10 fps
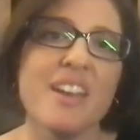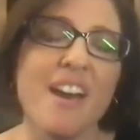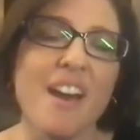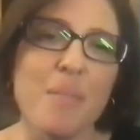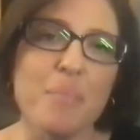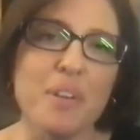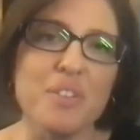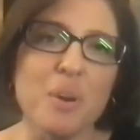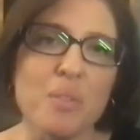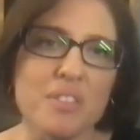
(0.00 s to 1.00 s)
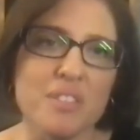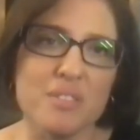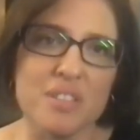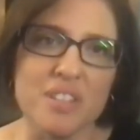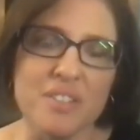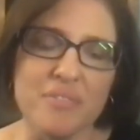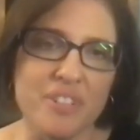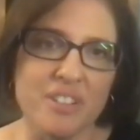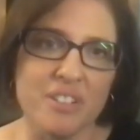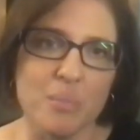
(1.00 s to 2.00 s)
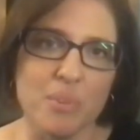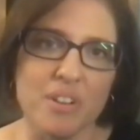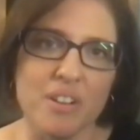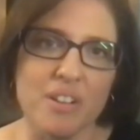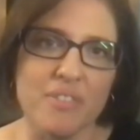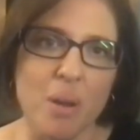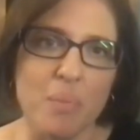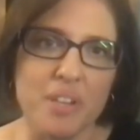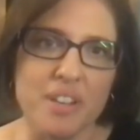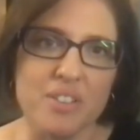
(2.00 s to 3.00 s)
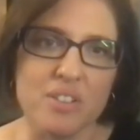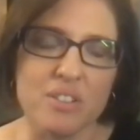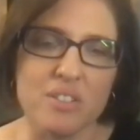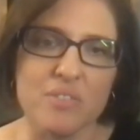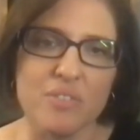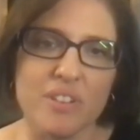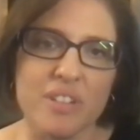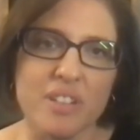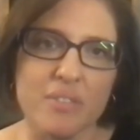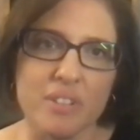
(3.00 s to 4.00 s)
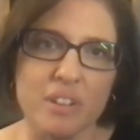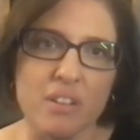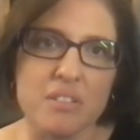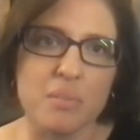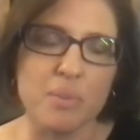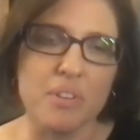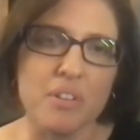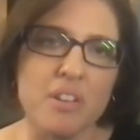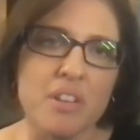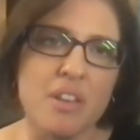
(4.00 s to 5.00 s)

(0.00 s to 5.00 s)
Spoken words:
but know that there's an infinite number of combinations for any given customer